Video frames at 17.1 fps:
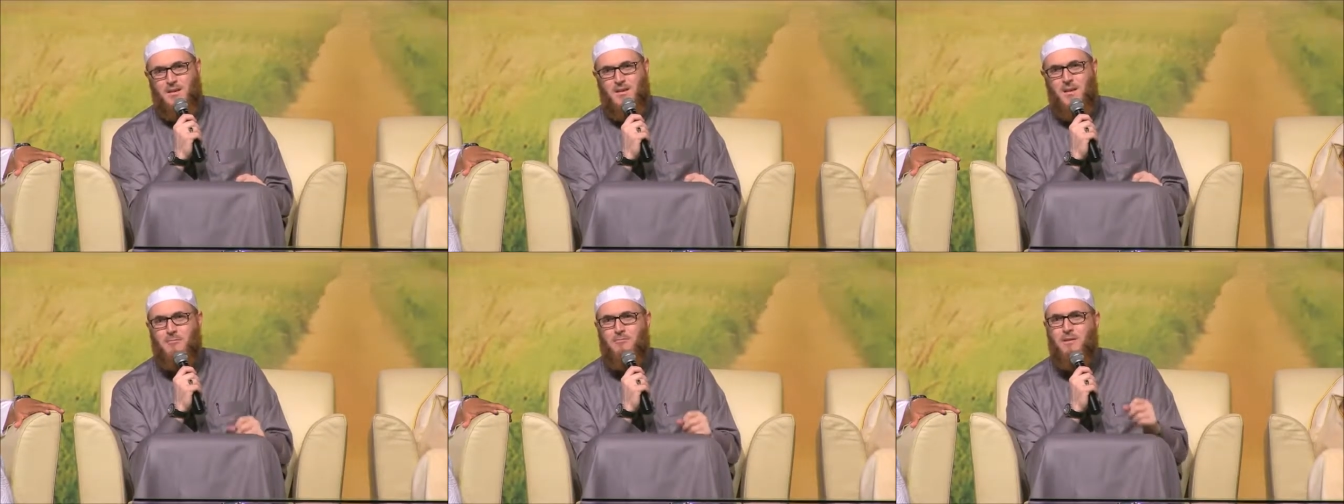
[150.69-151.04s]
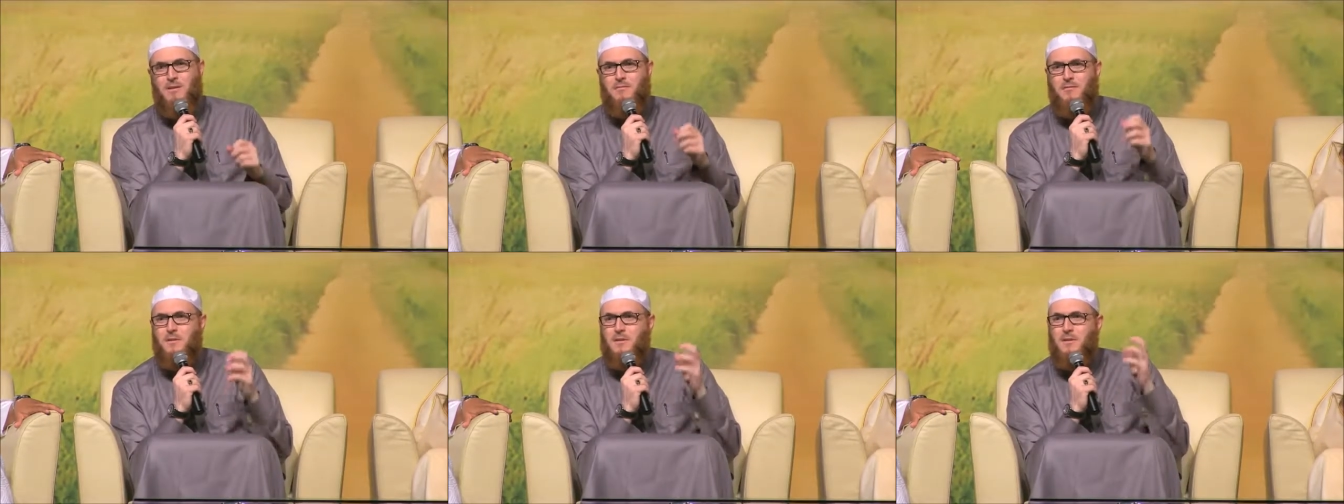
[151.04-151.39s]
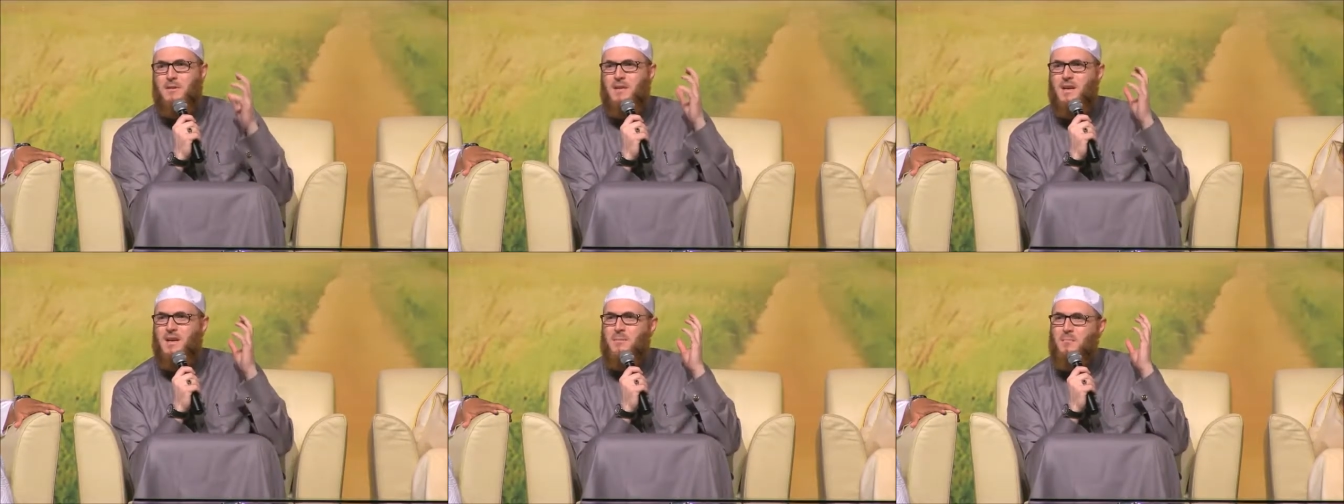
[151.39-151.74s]
said we've
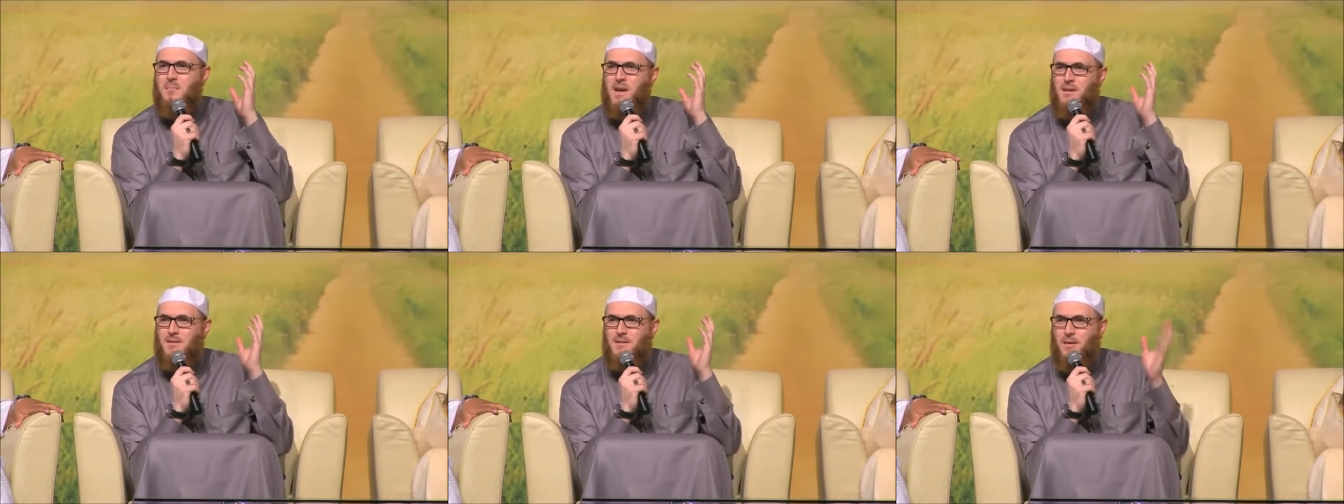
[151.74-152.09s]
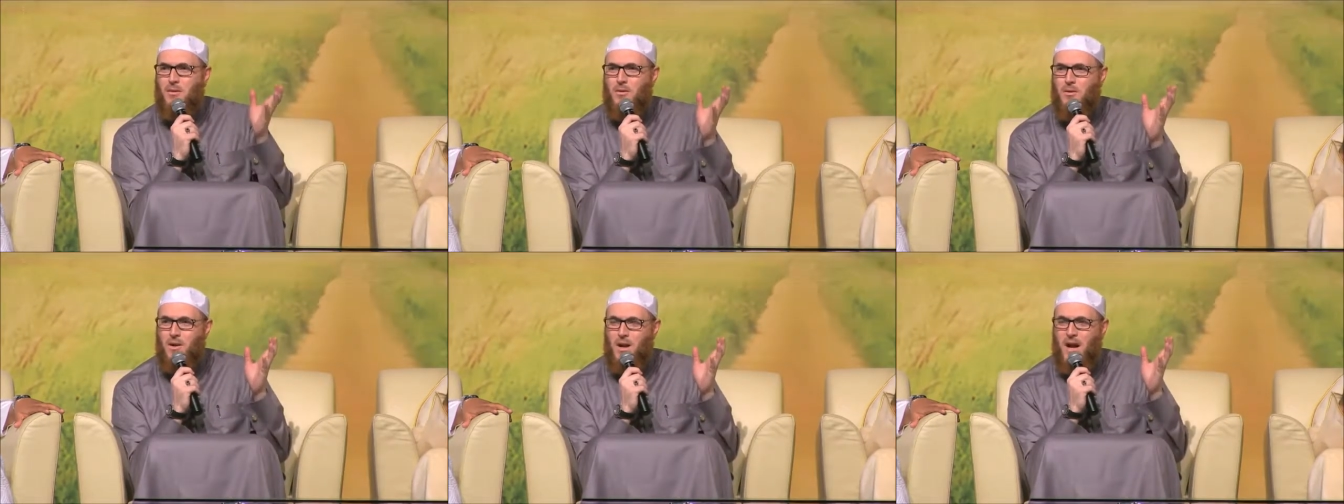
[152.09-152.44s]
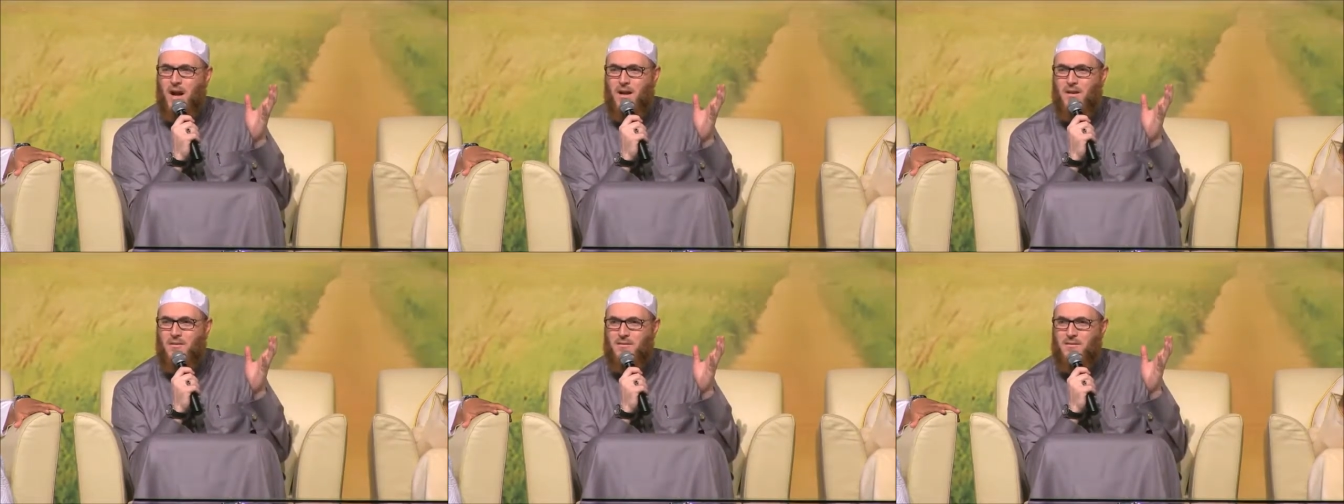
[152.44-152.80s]
heard an amazing
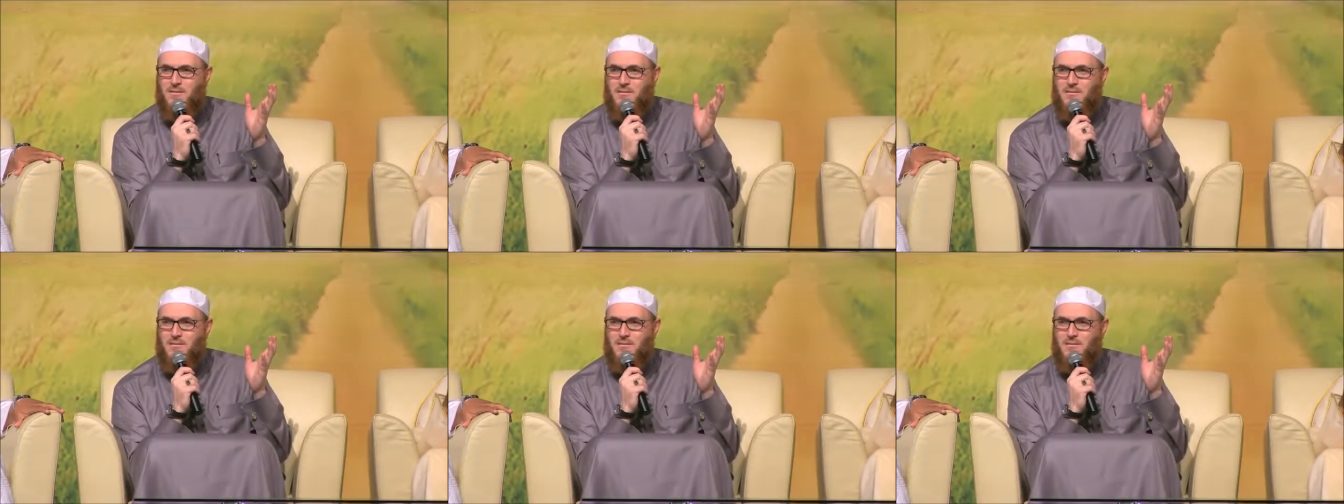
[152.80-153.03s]
Quran